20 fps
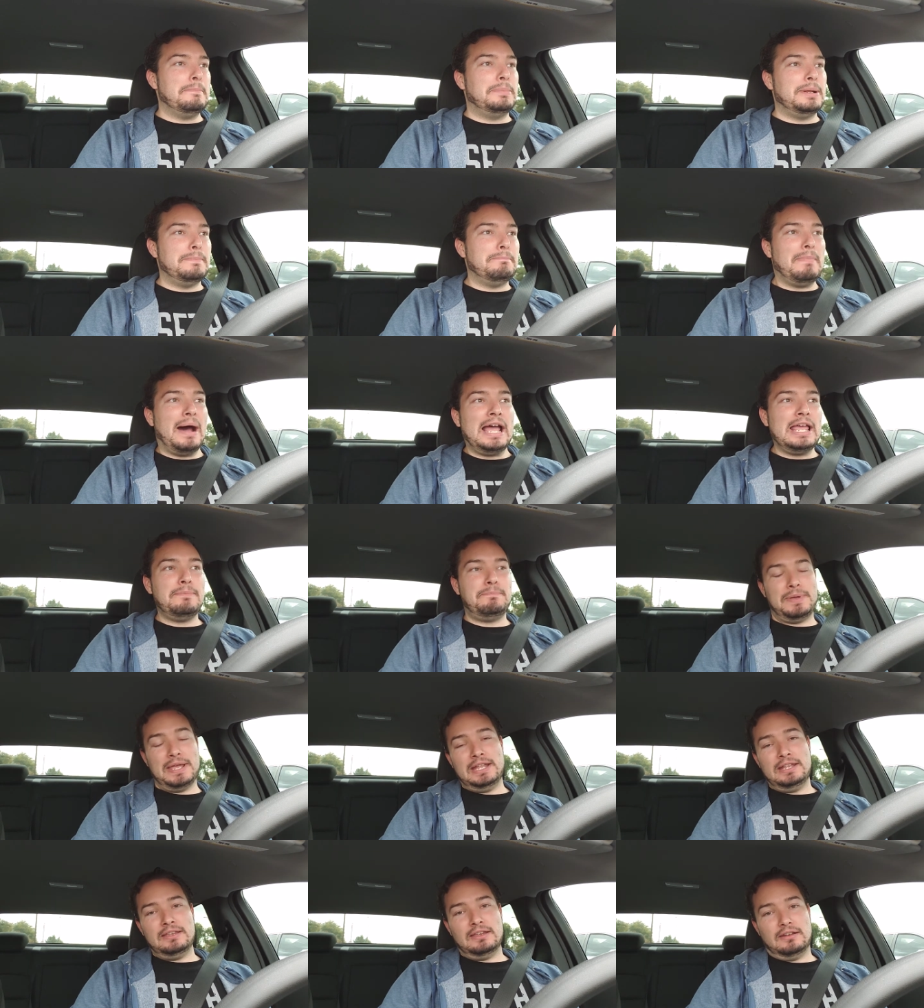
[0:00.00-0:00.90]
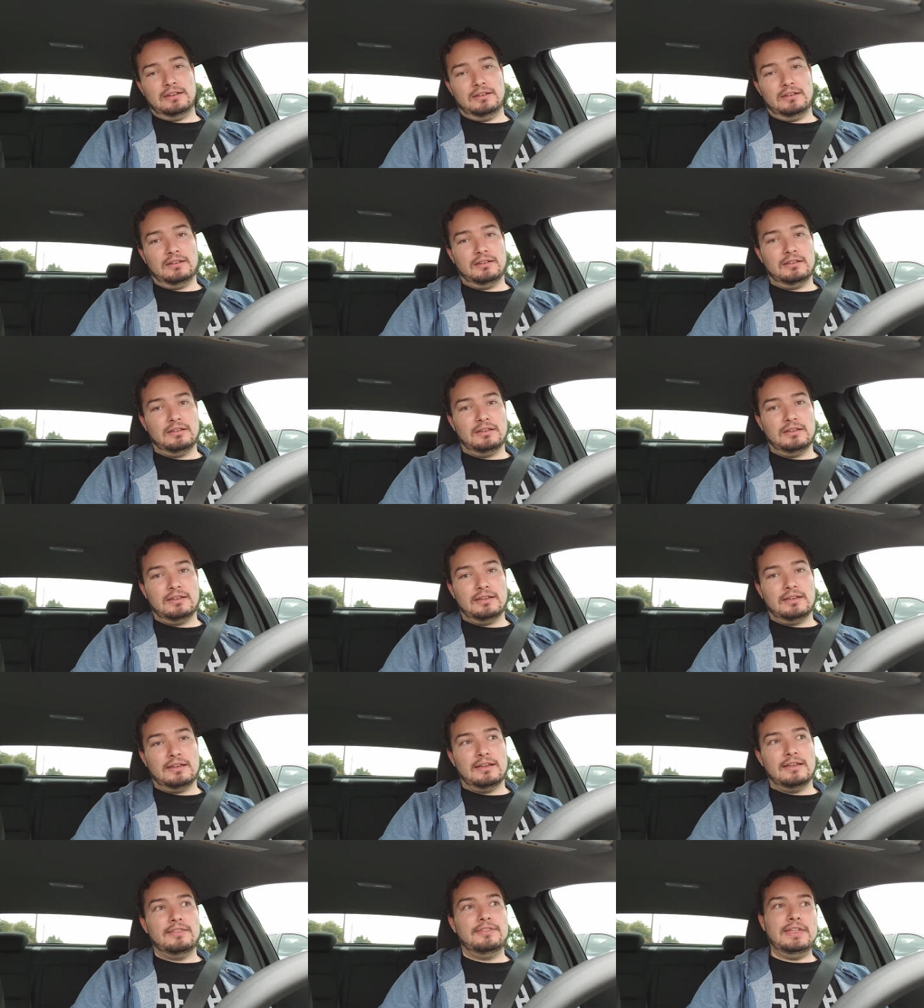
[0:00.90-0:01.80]
But in my opinion,
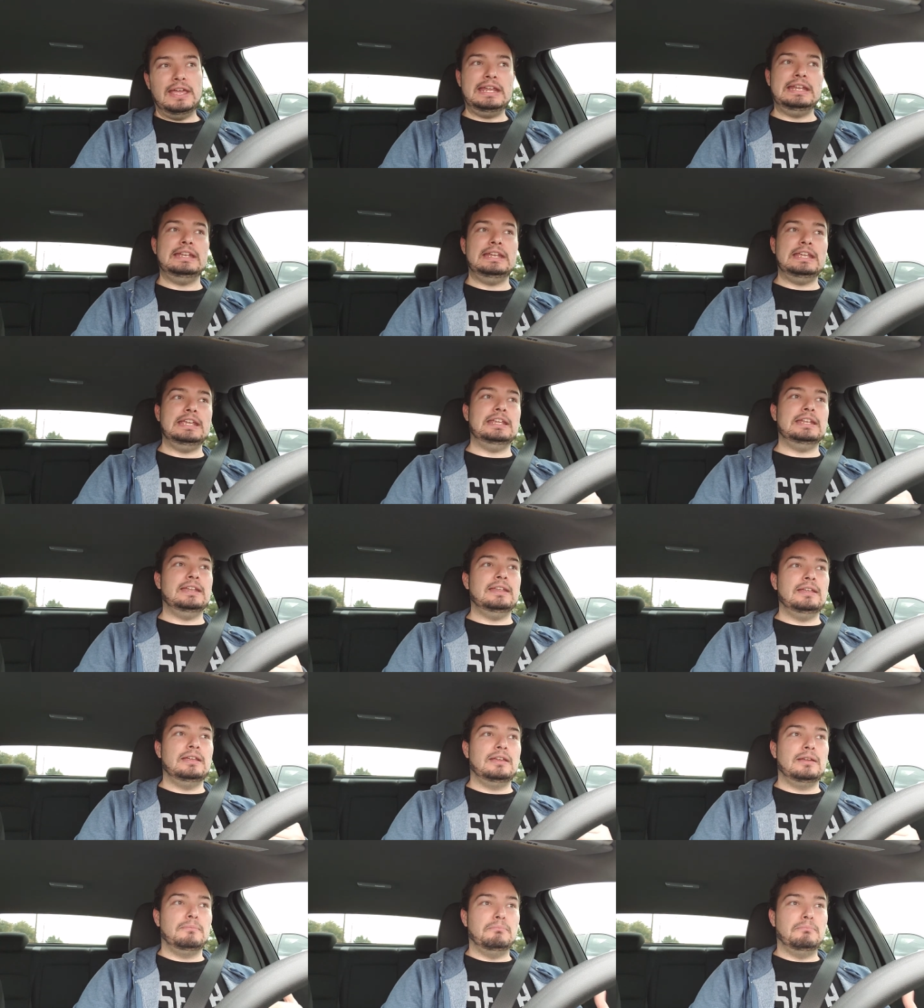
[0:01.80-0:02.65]
they need